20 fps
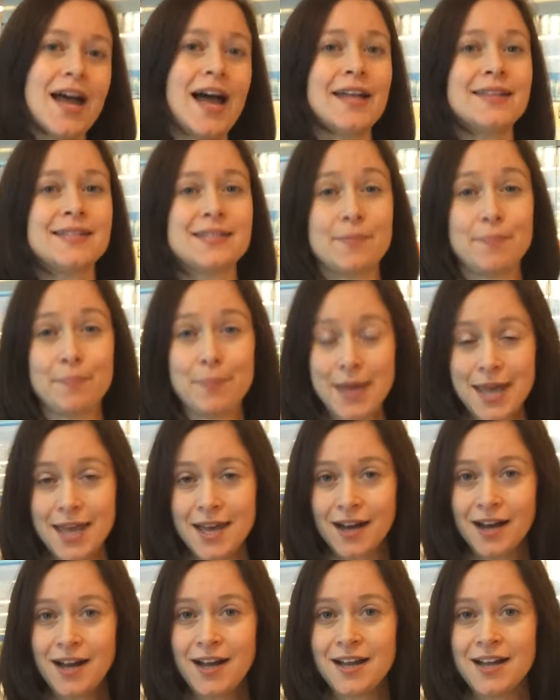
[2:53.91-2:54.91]
and
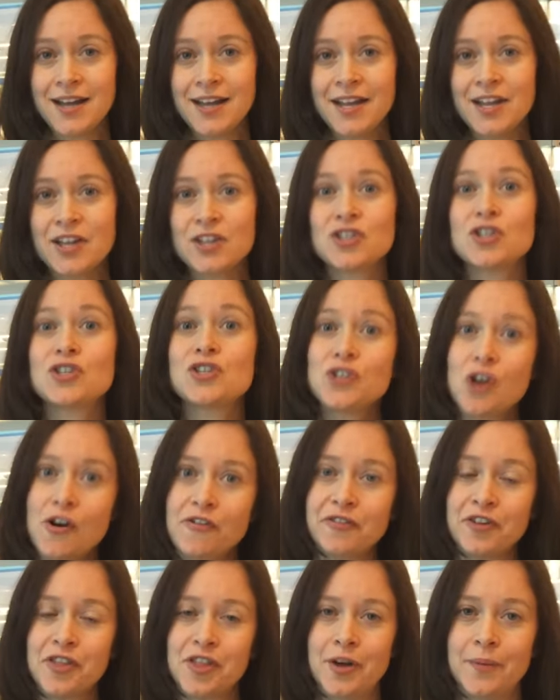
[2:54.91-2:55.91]
appear to
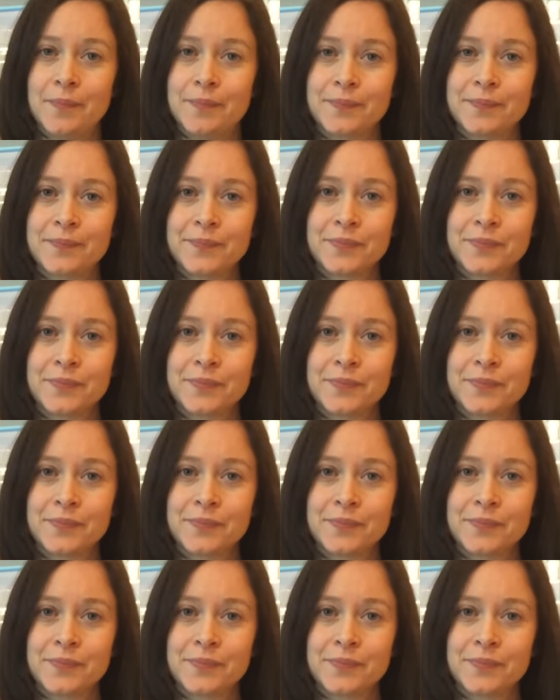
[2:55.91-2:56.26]
soften them.